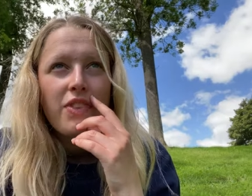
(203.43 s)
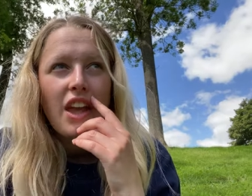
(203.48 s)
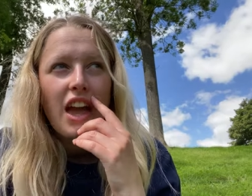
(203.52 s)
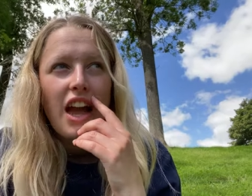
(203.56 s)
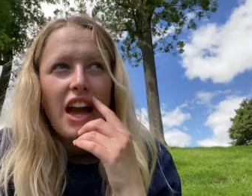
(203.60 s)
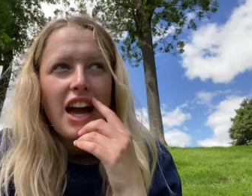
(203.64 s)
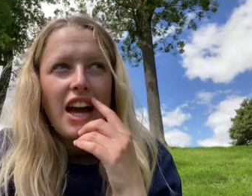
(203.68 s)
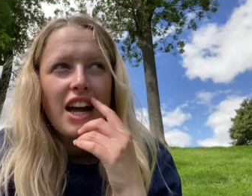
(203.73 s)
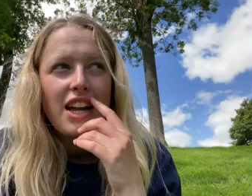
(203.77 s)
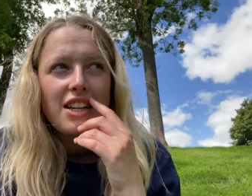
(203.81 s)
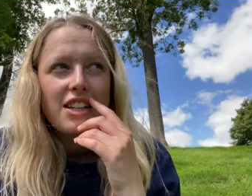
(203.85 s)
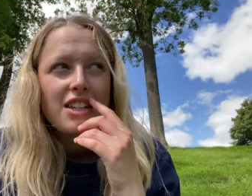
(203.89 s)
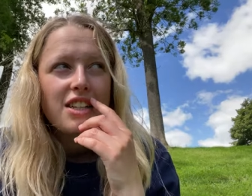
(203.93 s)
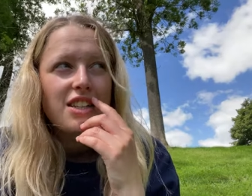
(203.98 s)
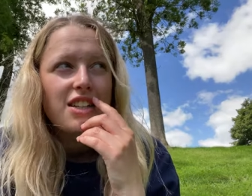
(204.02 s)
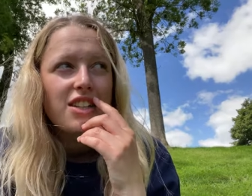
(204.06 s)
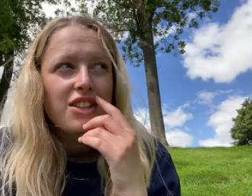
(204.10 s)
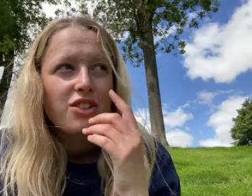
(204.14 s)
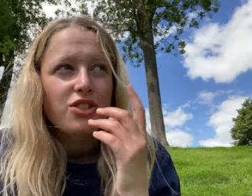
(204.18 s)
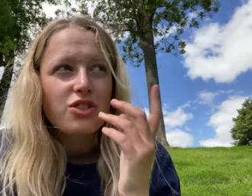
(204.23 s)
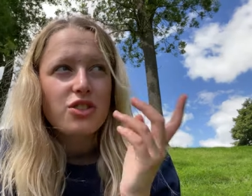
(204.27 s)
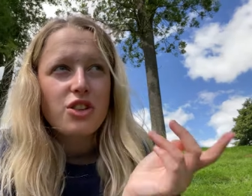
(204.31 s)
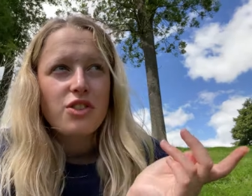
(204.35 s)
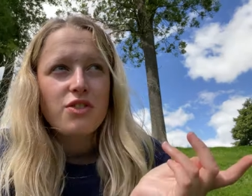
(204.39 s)
And
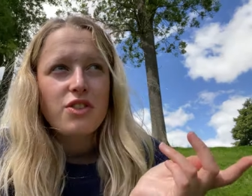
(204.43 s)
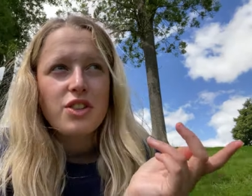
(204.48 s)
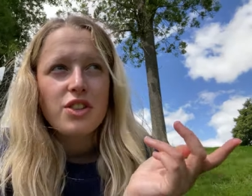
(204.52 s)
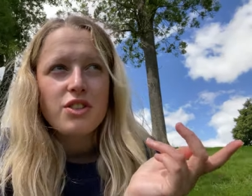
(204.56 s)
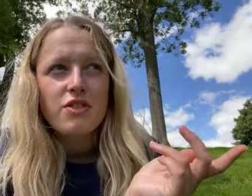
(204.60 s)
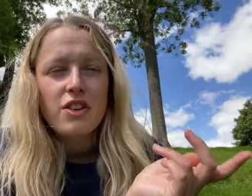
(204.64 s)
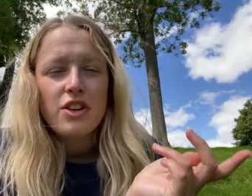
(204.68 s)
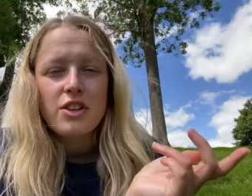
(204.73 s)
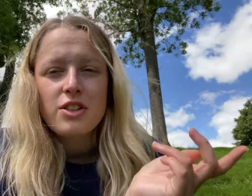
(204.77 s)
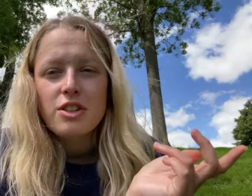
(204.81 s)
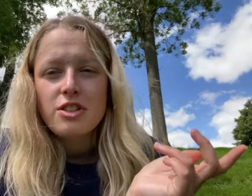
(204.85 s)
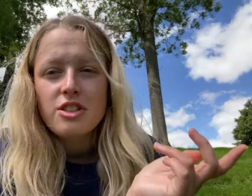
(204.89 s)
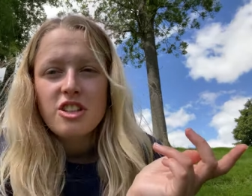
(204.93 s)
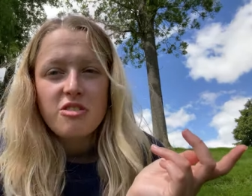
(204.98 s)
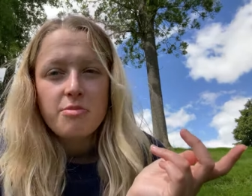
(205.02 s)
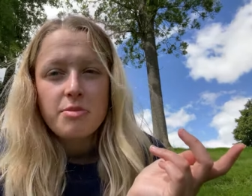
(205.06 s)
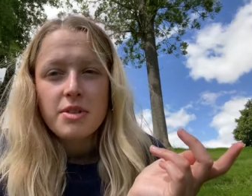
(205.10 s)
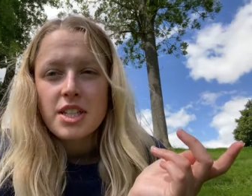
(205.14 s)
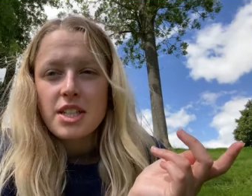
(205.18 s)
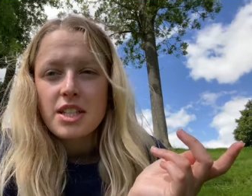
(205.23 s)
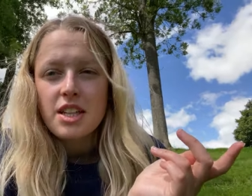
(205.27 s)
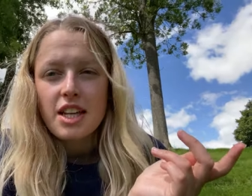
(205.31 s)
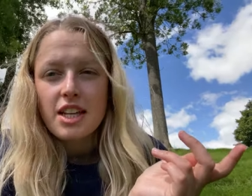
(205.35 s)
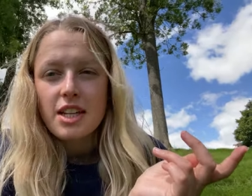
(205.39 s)
so far the photos I've
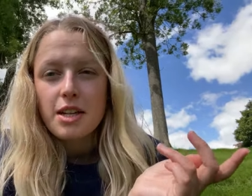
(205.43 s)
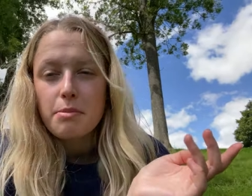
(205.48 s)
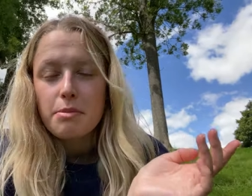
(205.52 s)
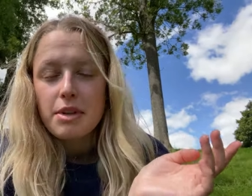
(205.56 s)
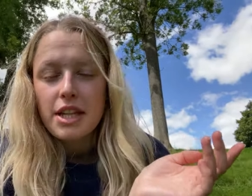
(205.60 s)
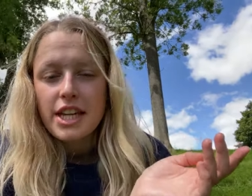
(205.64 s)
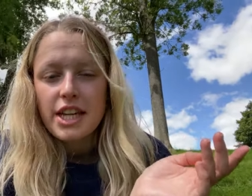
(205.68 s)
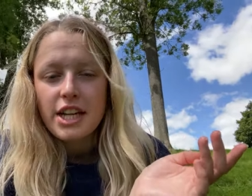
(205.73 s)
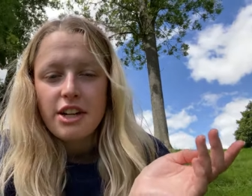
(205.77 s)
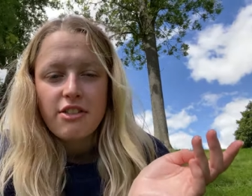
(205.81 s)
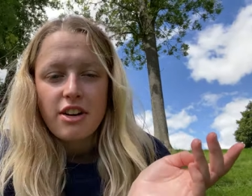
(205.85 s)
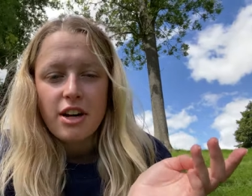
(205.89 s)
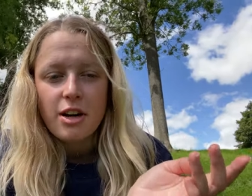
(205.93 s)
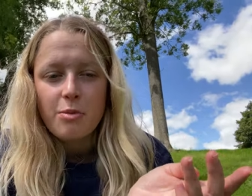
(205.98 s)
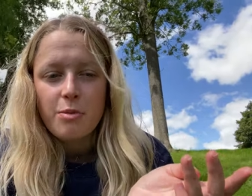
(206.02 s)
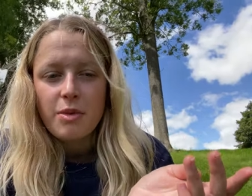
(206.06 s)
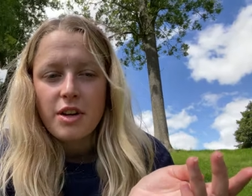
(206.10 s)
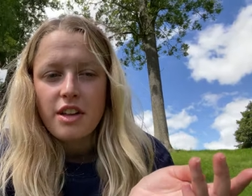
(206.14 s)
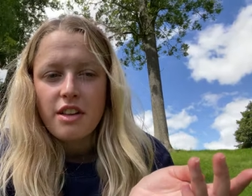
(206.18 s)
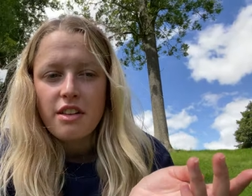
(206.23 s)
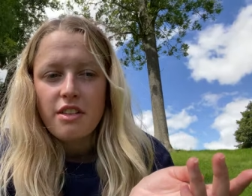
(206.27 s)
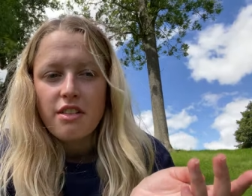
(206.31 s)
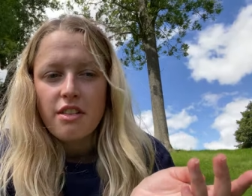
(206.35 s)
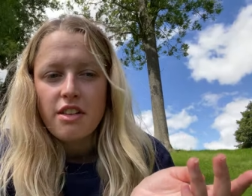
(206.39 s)
been like playing around
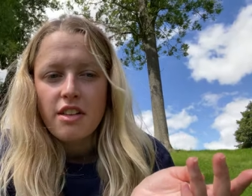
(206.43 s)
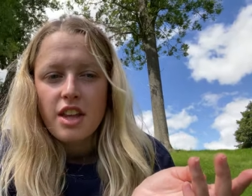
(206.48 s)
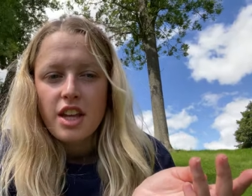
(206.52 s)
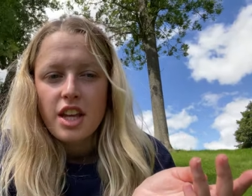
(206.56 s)
with,